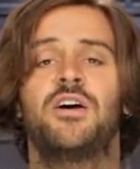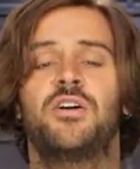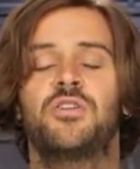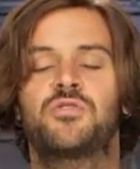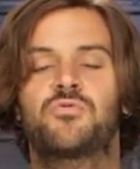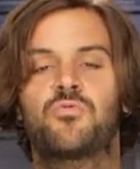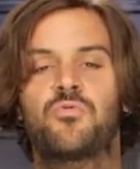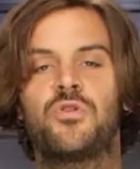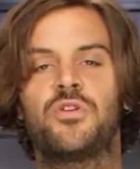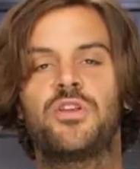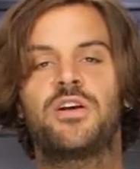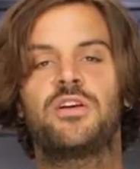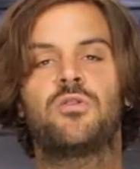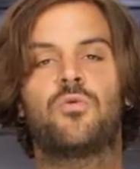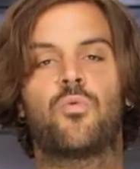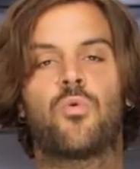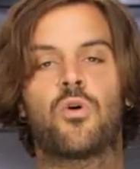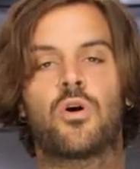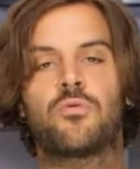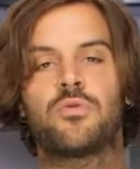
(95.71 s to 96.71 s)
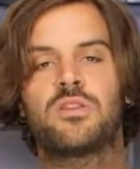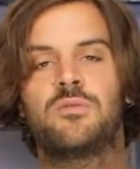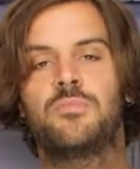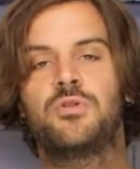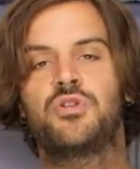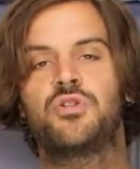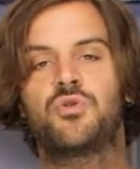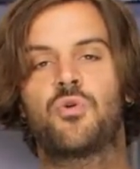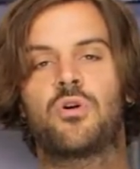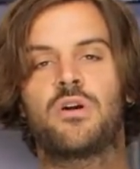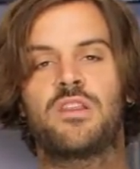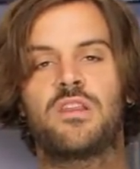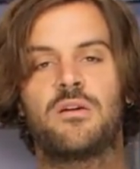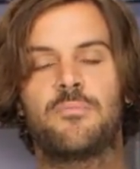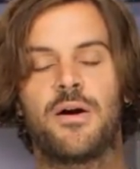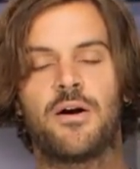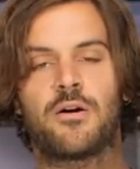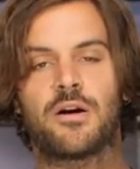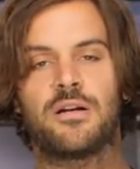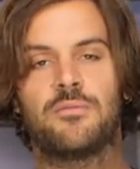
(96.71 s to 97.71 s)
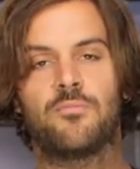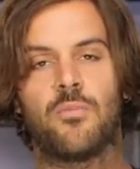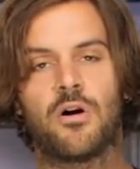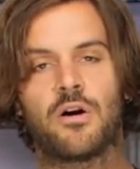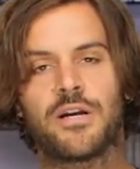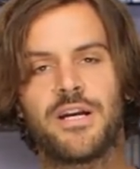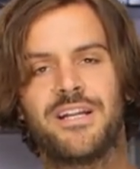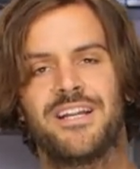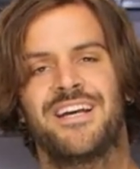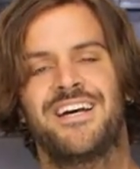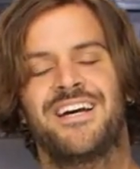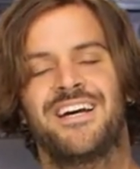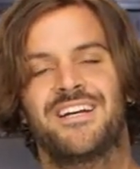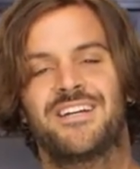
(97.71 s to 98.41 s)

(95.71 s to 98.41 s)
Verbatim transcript: It's really going to work with the majority of the American market.